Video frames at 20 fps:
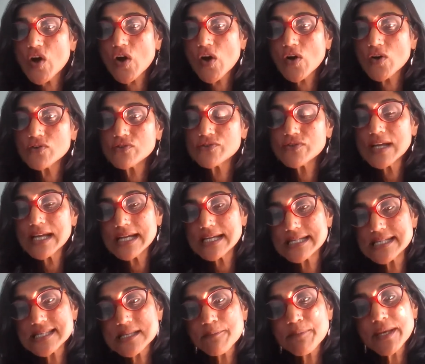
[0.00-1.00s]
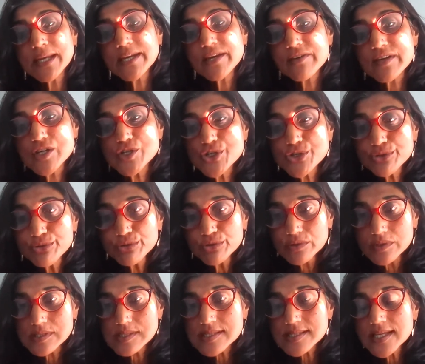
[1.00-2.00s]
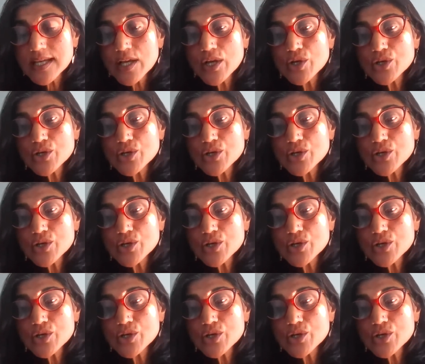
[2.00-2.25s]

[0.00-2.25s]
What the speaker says: of disciplinary tools